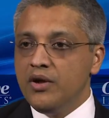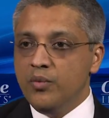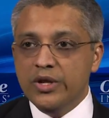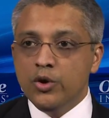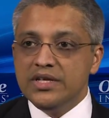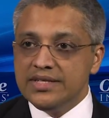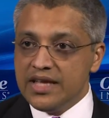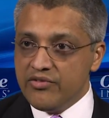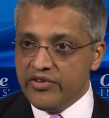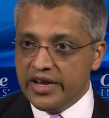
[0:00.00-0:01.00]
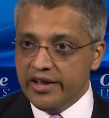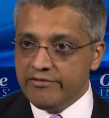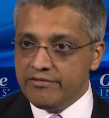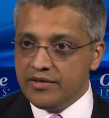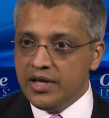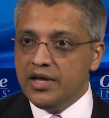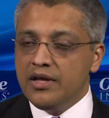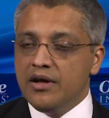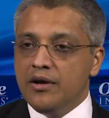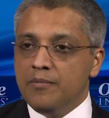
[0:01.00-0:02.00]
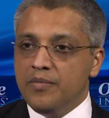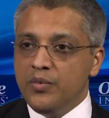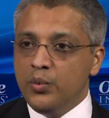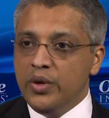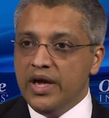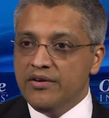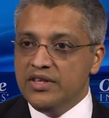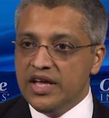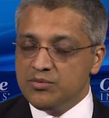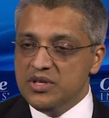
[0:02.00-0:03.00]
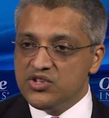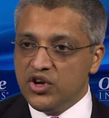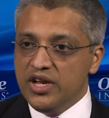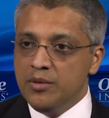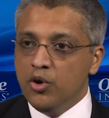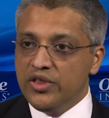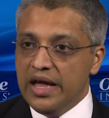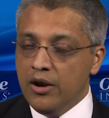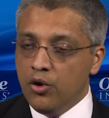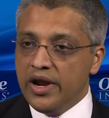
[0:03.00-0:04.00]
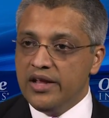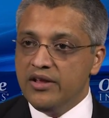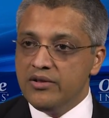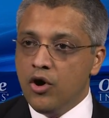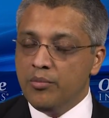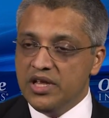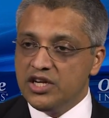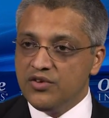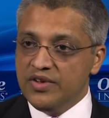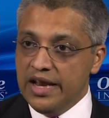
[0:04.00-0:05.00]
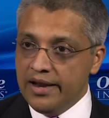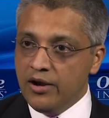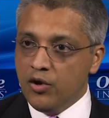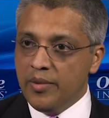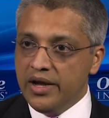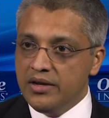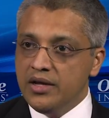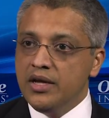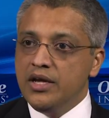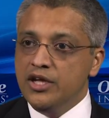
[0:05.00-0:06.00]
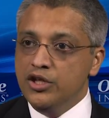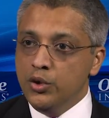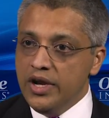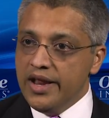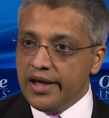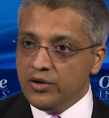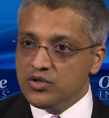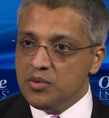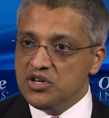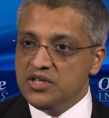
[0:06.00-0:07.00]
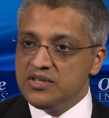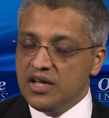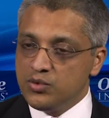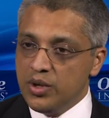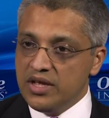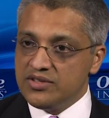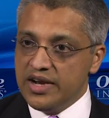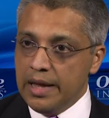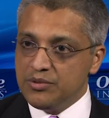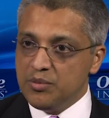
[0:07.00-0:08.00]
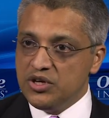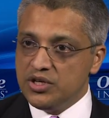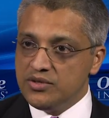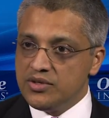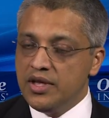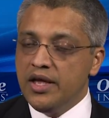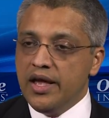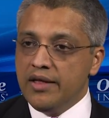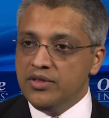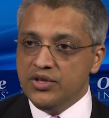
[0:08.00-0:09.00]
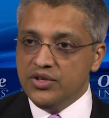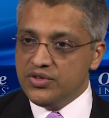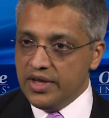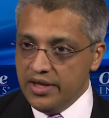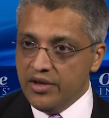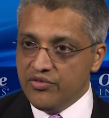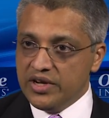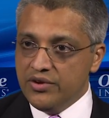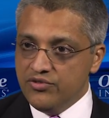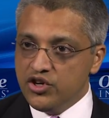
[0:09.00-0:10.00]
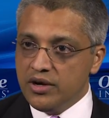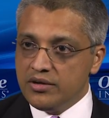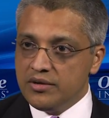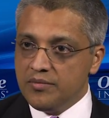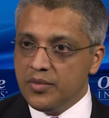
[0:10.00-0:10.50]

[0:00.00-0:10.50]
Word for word: We know it is effective. Um, have, it has been studied both alone and in combination with lenalidomide in newly diagnosed patients as well as relapse patients and it is an effective drug.